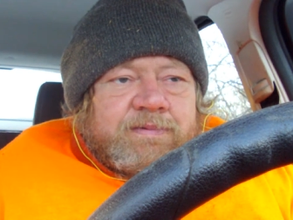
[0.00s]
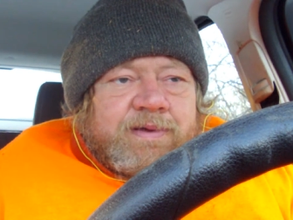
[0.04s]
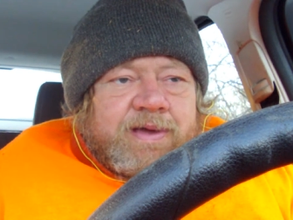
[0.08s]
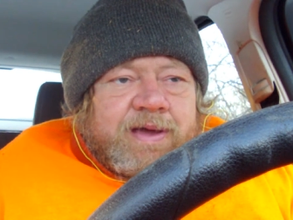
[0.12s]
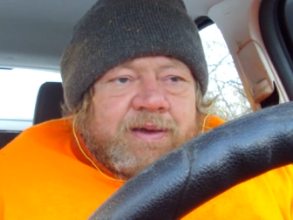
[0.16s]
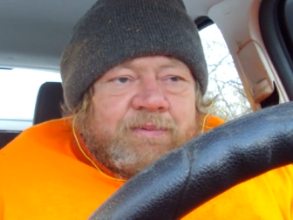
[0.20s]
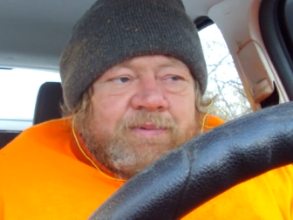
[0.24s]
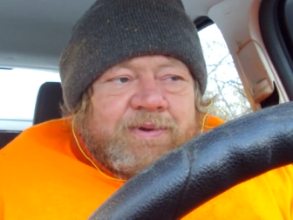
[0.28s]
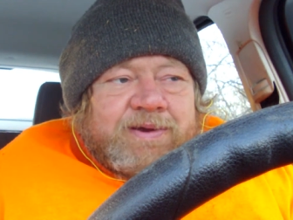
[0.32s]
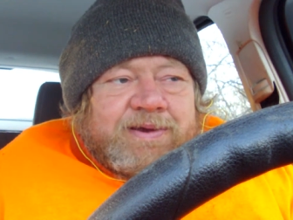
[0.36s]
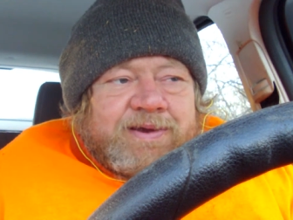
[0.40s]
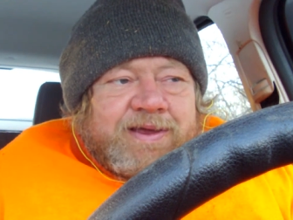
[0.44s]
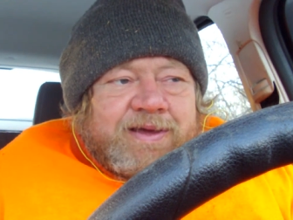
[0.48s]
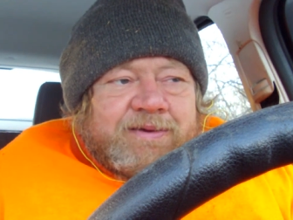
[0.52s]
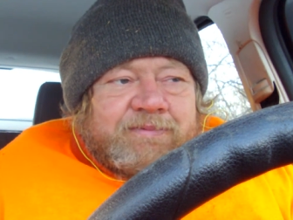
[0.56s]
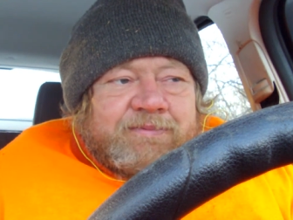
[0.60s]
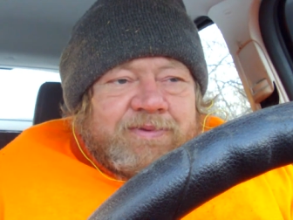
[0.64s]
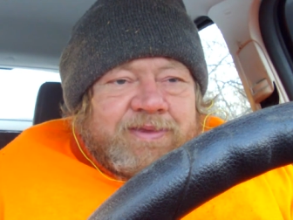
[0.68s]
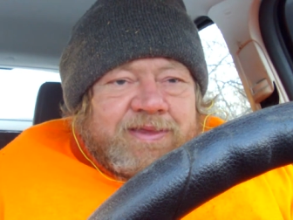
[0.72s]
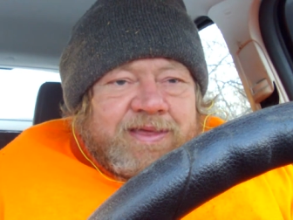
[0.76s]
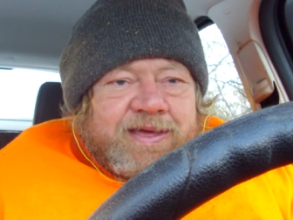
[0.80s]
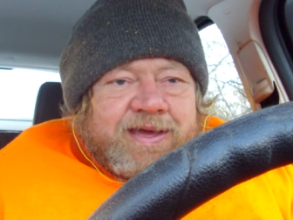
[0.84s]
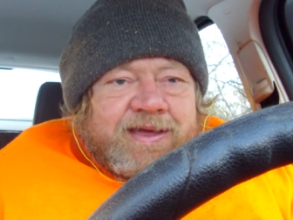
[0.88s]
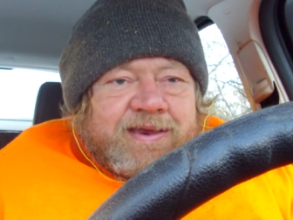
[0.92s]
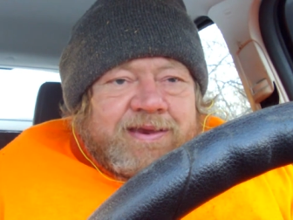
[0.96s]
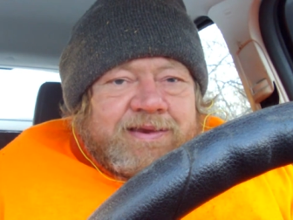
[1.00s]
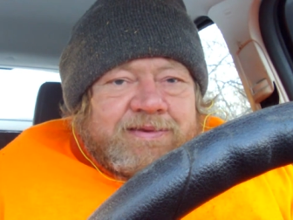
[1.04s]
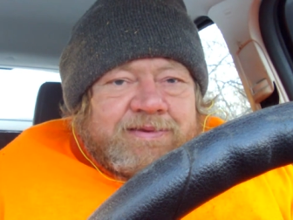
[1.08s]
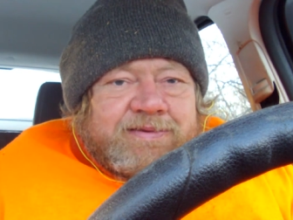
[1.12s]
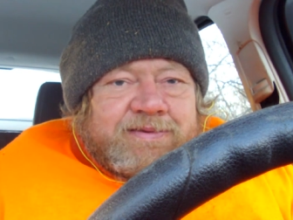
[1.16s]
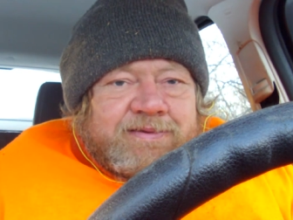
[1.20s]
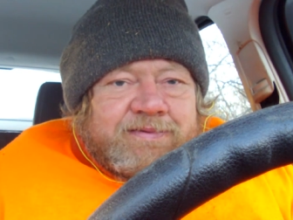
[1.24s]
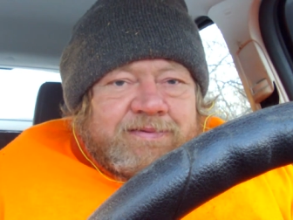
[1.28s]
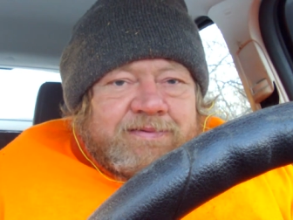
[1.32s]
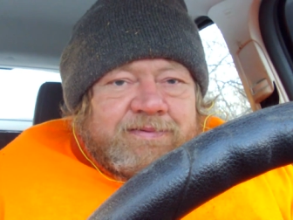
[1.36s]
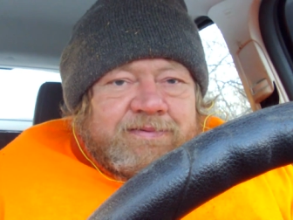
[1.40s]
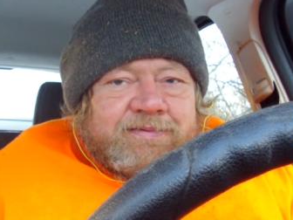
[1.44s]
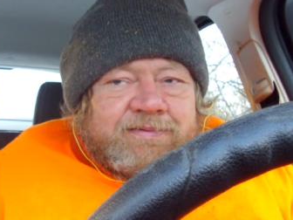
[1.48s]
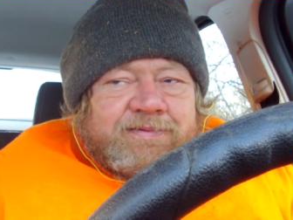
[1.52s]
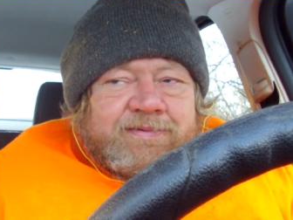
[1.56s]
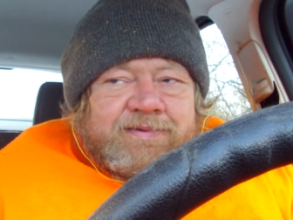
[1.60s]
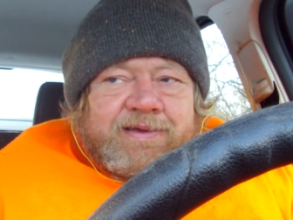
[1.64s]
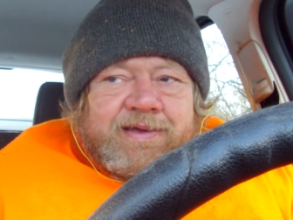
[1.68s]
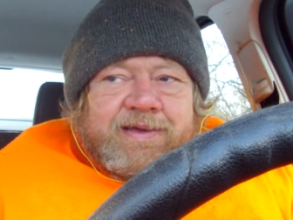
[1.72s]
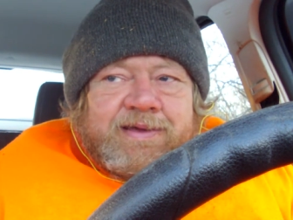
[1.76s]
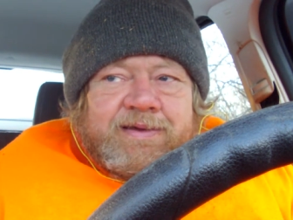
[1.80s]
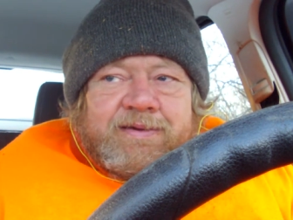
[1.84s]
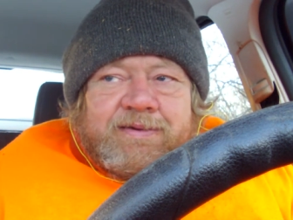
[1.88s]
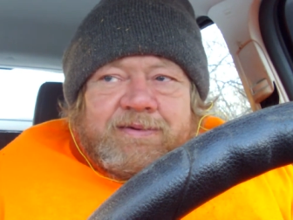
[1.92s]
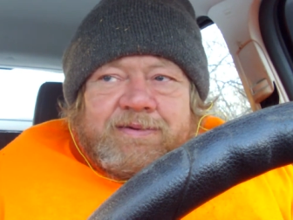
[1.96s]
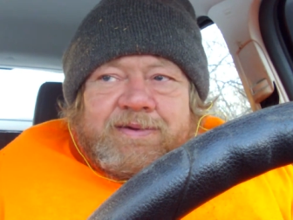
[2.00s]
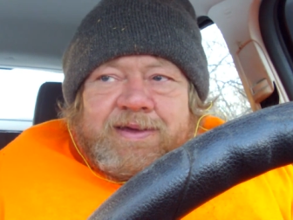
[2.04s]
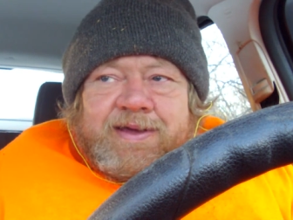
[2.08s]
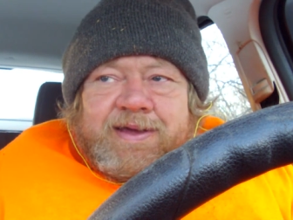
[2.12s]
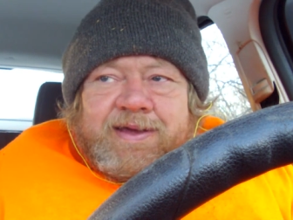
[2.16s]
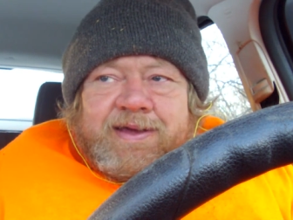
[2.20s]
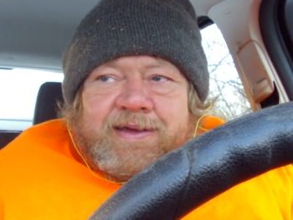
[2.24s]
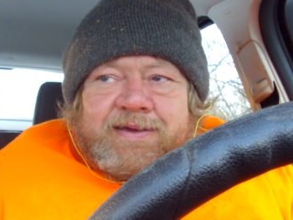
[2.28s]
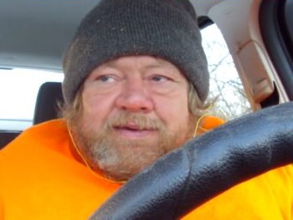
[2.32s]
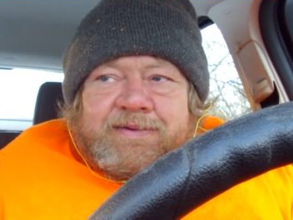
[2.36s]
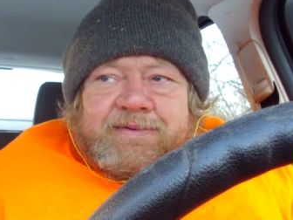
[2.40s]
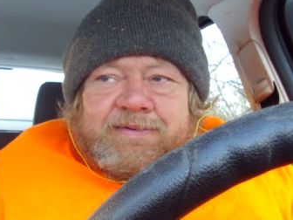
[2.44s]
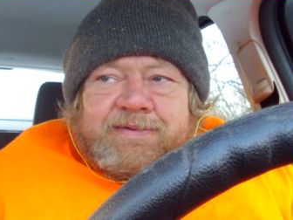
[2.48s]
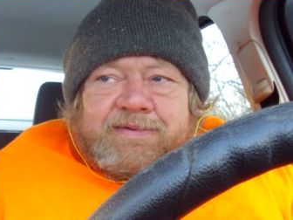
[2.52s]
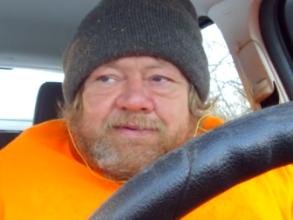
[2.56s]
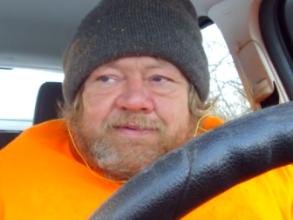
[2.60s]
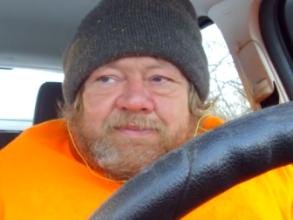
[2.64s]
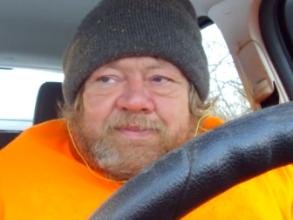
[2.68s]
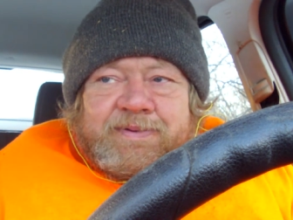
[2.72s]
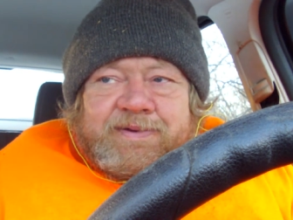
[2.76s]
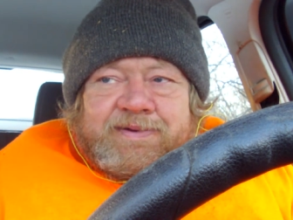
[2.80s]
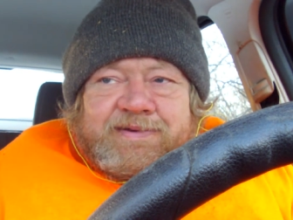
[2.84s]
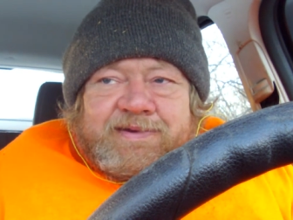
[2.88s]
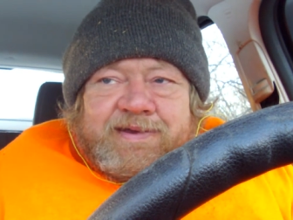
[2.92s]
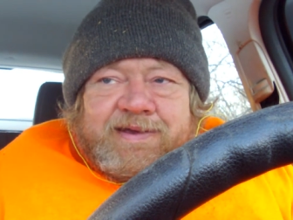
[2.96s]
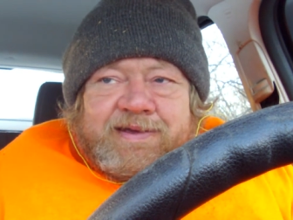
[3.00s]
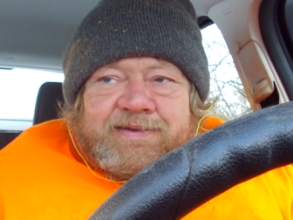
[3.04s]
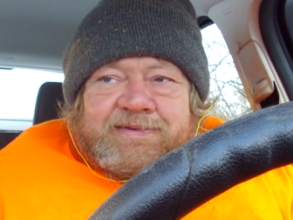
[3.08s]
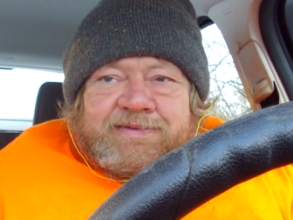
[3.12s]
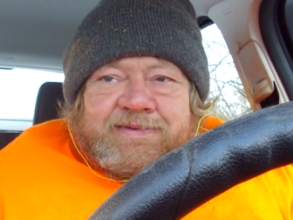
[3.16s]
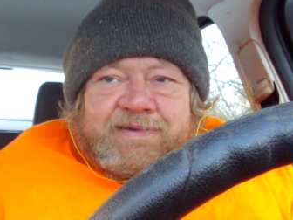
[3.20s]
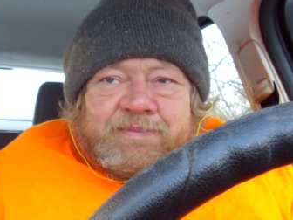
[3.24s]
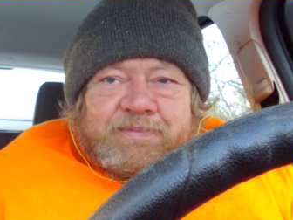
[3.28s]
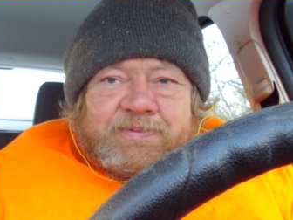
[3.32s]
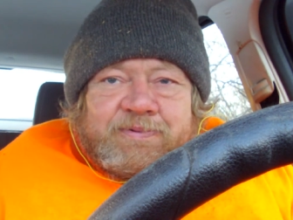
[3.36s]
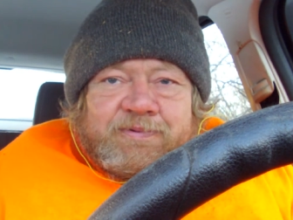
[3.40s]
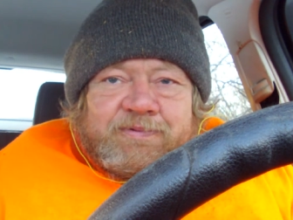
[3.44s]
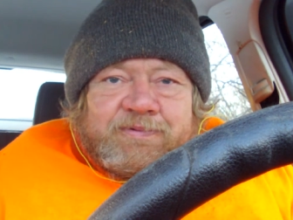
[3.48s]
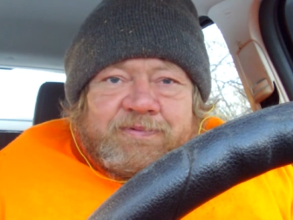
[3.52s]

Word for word: I went down with the attitude, okay, here's my chance, I